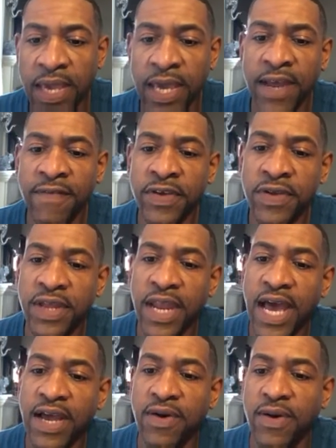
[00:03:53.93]
And I feel that
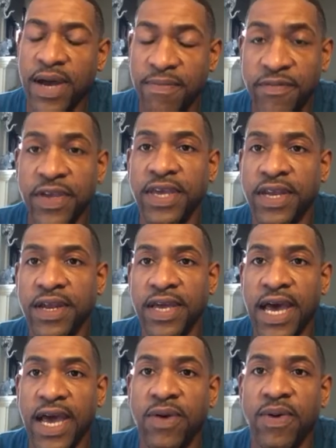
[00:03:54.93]
I'm getting a
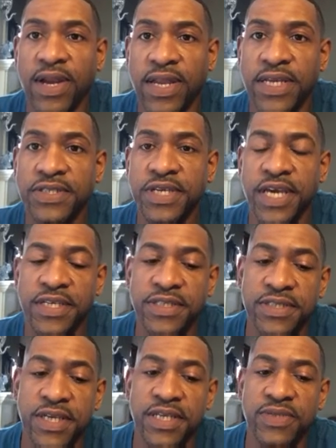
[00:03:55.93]
high quality
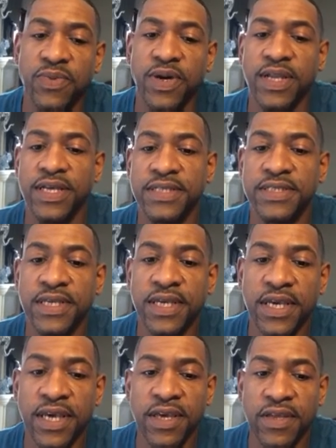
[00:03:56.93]
education as well as
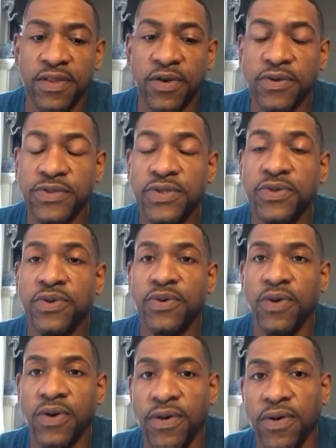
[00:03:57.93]
those
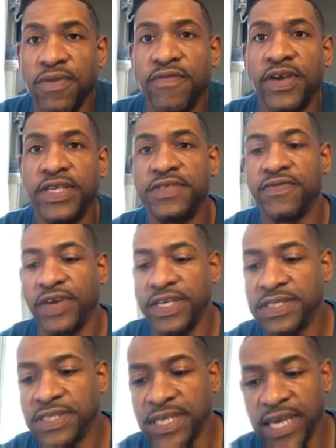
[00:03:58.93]
who are on face-to-face